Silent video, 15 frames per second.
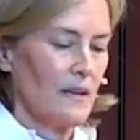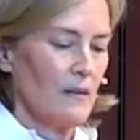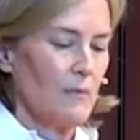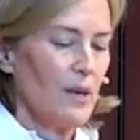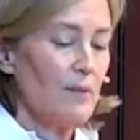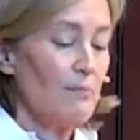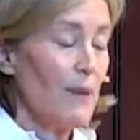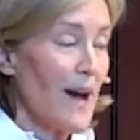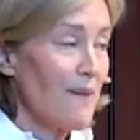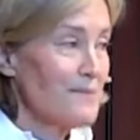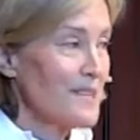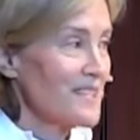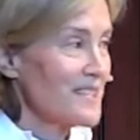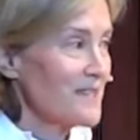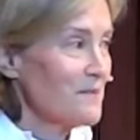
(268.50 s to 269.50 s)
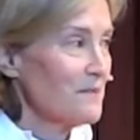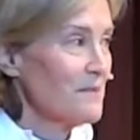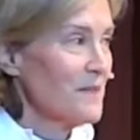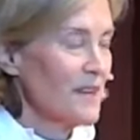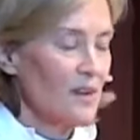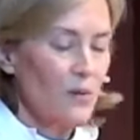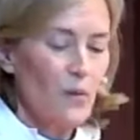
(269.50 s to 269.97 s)
But in
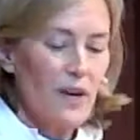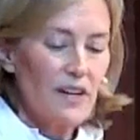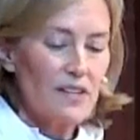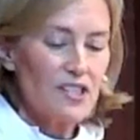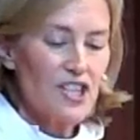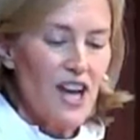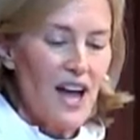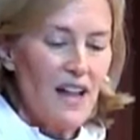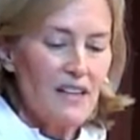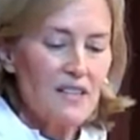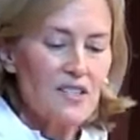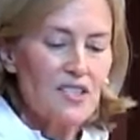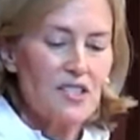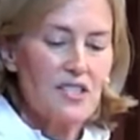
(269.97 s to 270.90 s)
baptism, we are challenged